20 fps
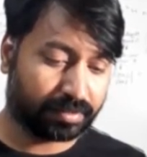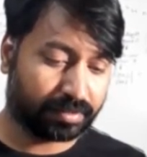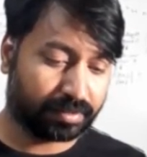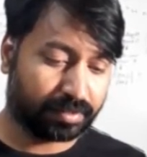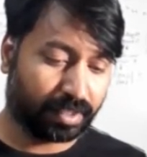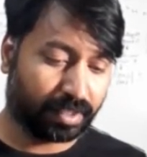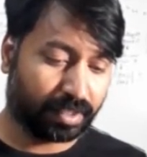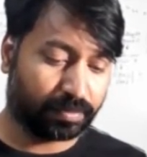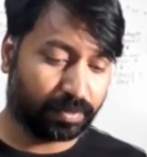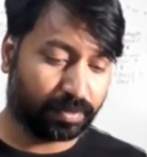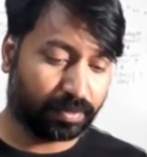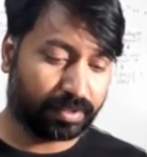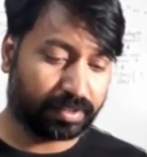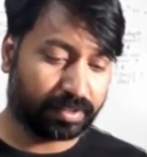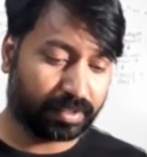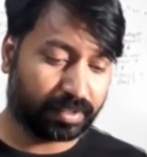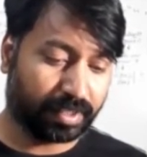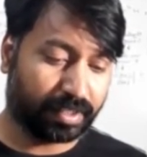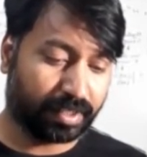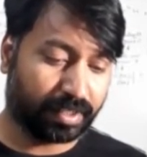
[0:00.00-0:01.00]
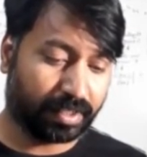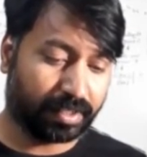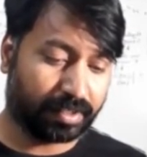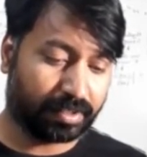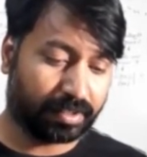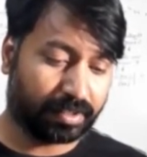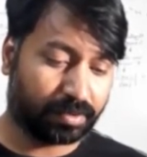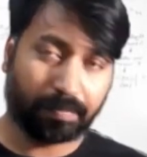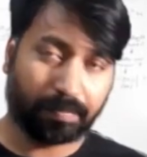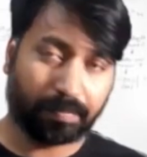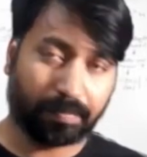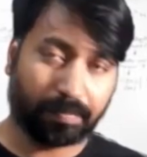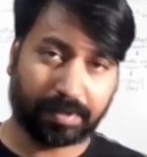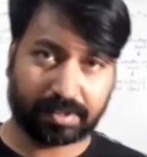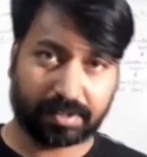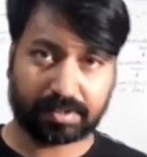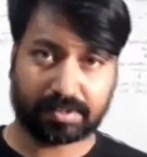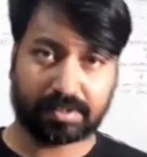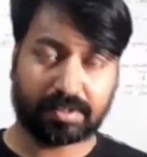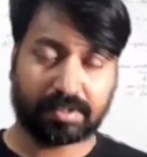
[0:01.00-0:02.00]
Actually, this entire
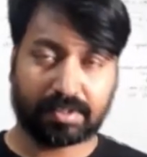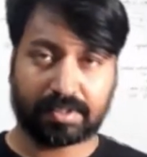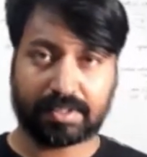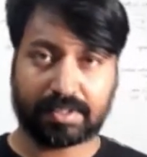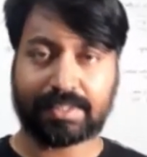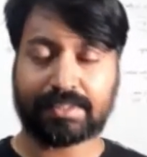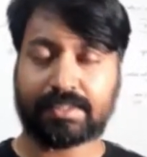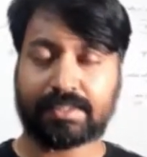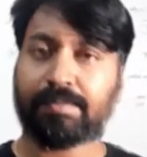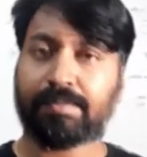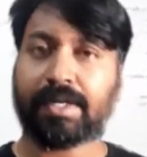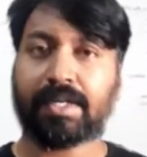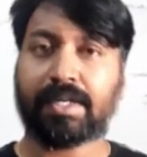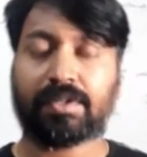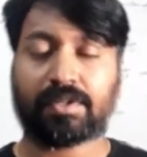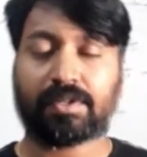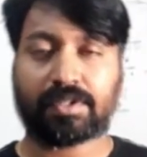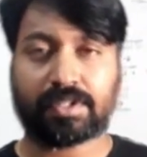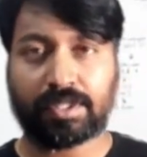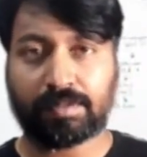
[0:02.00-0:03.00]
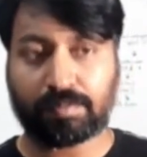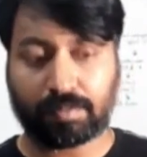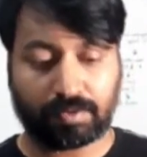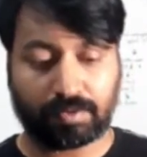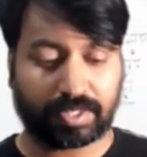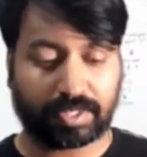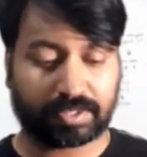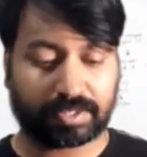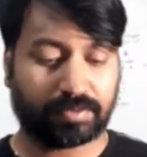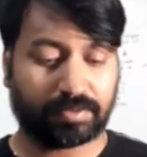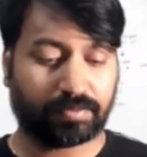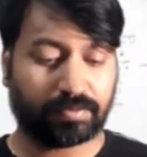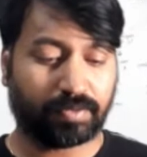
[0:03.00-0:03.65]
topic is dependent on the mole fraction.